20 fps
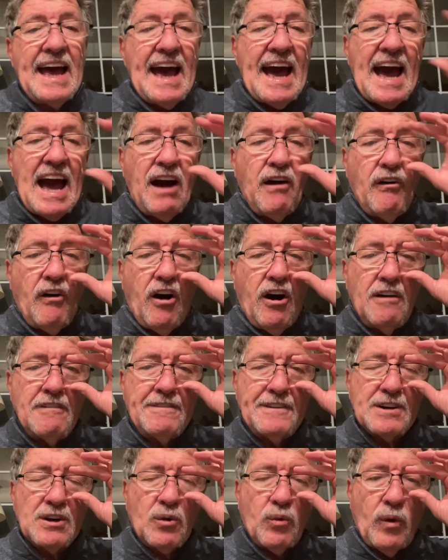how
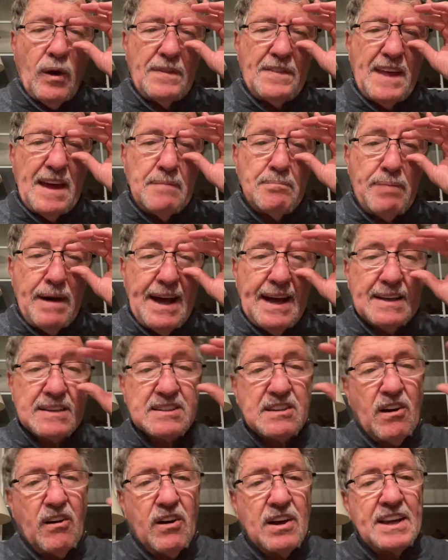often are what they
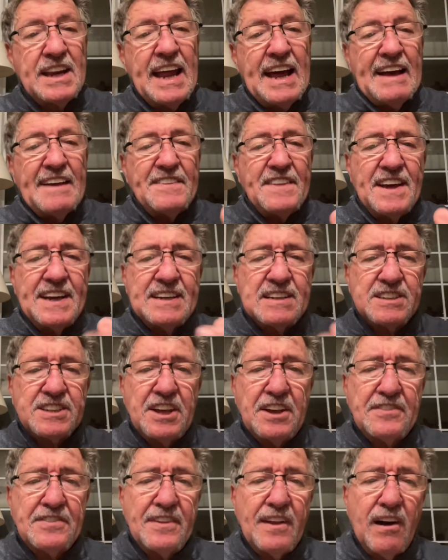pass on things
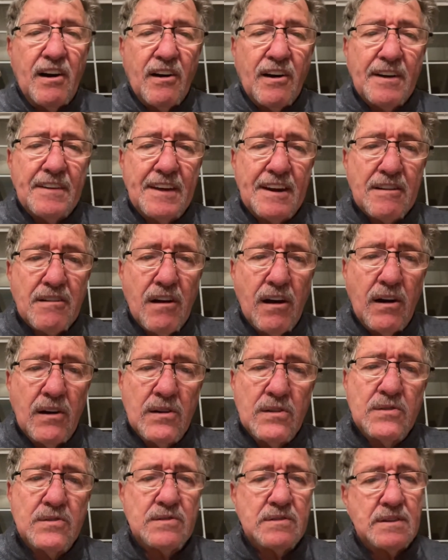that are their
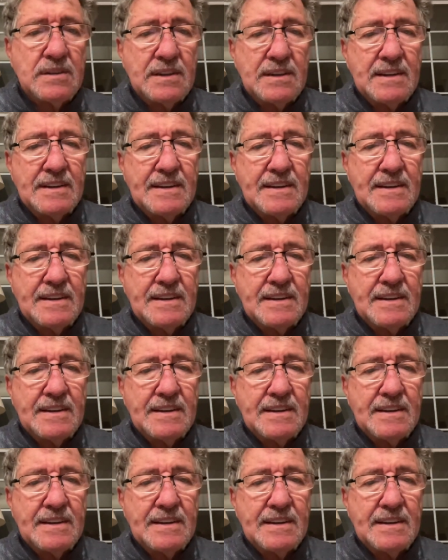own?